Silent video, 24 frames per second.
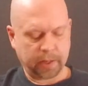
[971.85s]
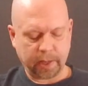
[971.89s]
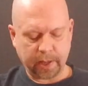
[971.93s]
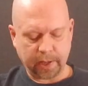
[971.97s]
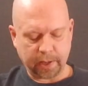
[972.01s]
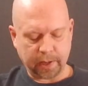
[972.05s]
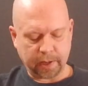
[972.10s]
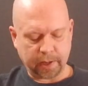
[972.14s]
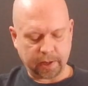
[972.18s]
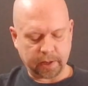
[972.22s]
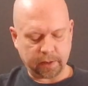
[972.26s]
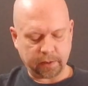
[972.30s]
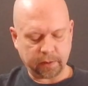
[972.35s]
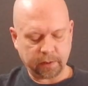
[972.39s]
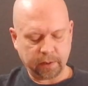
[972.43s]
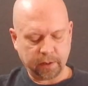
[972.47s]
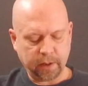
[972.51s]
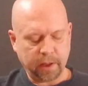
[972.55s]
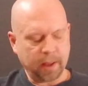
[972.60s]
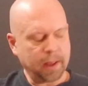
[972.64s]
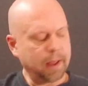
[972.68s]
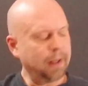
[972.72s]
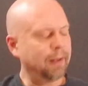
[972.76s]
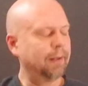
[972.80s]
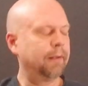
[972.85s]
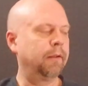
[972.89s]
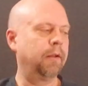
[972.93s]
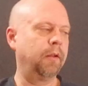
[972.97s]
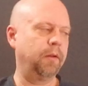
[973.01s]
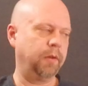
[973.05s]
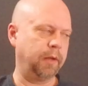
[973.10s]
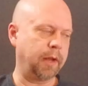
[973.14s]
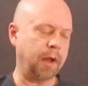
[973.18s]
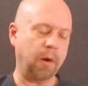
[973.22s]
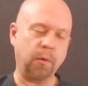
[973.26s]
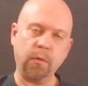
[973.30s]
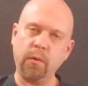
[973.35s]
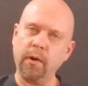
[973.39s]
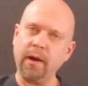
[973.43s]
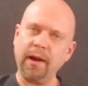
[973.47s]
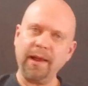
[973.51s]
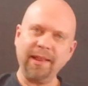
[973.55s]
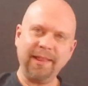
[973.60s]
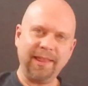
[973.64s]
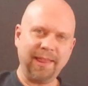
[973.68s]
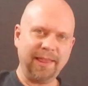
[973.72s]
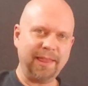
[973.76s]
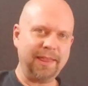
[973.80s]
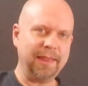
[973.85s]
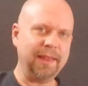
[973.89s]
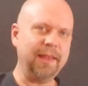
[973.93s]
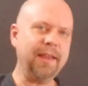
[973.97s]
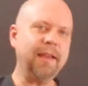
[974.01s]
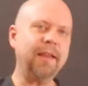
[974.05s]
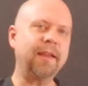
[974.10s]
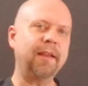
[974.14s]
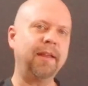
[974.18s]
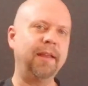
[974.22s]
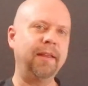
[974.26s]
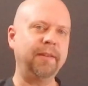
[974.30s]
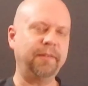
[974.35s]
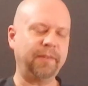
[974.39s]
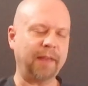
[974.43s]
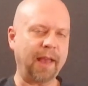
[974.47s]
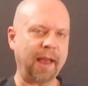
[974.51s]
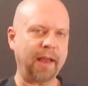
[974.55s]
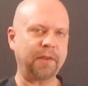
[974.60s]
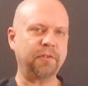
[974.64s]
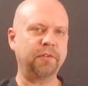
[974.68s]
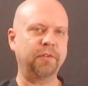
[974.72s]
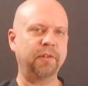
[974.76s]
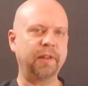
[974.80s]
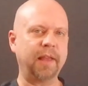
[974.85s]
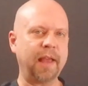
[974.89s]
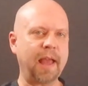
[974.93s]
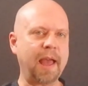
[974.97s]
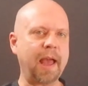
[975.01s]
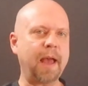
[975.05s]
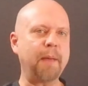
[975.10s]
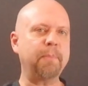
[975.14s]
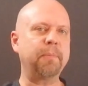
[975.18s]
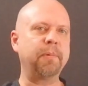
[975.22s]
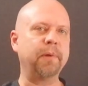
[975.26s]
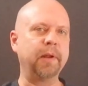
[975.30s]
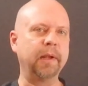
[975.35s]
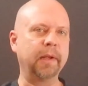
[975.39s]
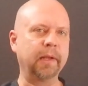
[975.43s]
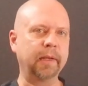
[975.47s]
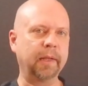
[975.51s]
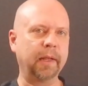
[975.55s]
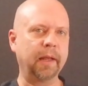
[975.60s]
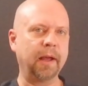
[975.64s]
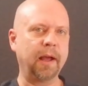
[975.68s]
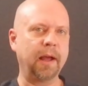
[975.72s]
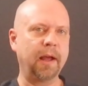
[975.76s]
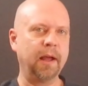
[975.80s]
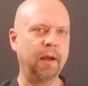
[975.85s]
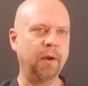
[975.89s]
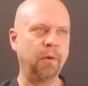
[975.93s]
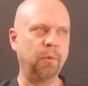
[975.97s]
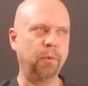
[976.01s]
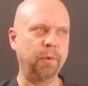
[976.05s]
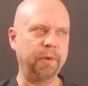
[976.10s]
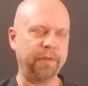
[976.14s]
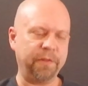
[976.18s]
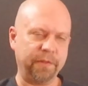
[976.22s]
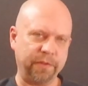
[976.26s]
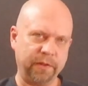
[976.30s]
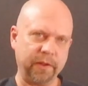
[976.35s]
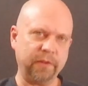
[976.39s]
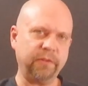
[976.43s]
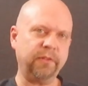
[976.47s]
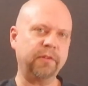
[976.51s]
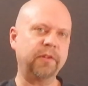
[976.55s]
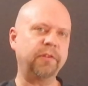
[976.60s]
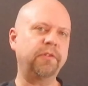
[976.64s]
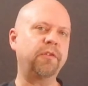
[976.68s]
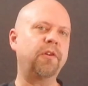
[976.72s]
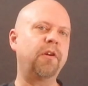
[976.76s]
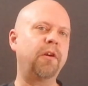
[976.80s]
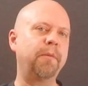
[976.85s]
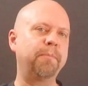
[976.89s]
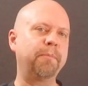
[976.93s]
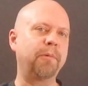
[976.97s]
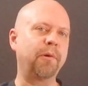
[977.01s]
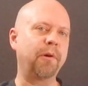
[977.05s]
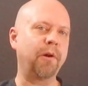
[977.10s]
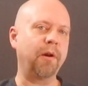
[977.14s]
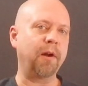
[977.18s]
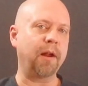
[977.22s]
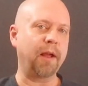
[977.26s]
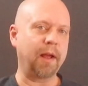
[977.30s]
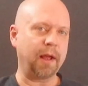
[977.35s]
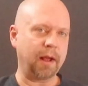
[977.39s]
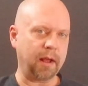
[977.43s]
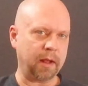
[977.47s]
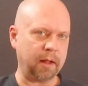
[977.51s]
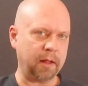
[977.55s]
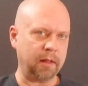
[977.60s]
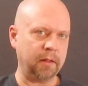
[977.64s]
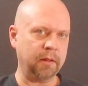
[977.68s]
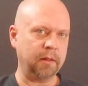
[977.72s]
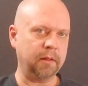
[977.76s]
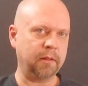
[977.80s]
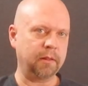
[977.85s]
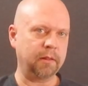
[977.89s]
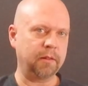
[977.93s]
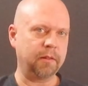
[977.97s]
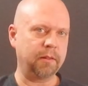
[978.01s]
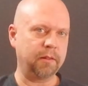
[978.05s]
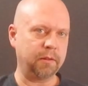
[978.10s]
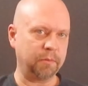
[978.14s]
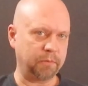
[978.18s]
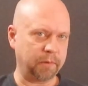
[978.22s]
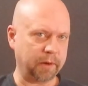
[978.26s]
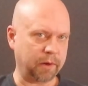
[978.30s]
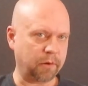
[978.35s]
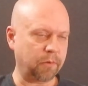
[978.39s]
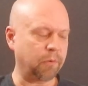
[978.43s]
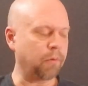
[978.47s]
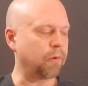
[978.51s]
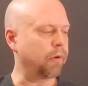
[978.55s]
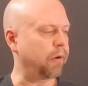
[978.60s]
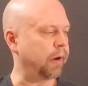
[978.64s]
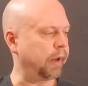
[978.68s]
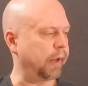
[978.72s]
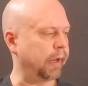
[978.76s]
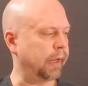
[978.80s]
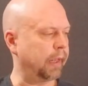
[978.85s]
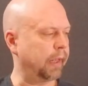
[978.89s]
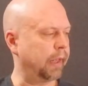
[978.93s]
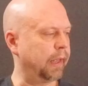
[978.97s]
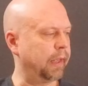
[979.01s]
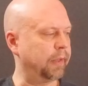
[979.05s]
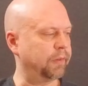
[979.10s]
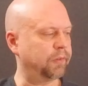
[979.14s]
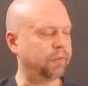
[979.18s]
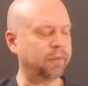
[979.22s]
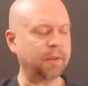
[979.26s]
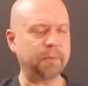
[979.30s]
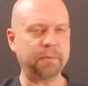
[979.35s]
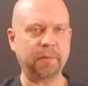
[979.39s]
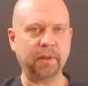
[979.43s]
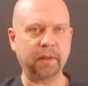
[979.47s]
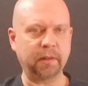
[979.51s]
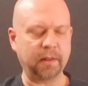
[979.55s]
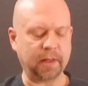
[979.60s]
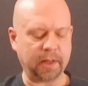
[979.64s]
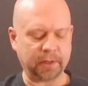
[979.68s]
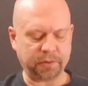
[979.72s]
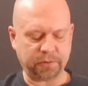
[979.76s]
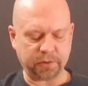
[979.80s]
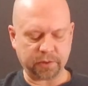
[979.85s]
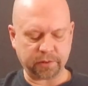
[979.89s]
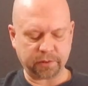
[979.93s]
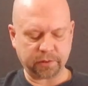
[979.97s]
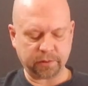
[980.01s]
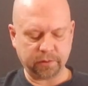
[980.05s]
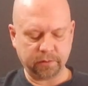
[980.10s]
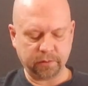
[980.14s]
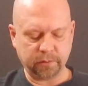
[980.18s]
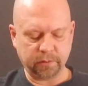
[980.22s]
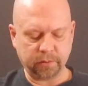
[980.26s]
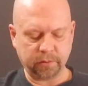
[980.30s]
And now what I think is actually happening with this guitar part on the recording is something like just,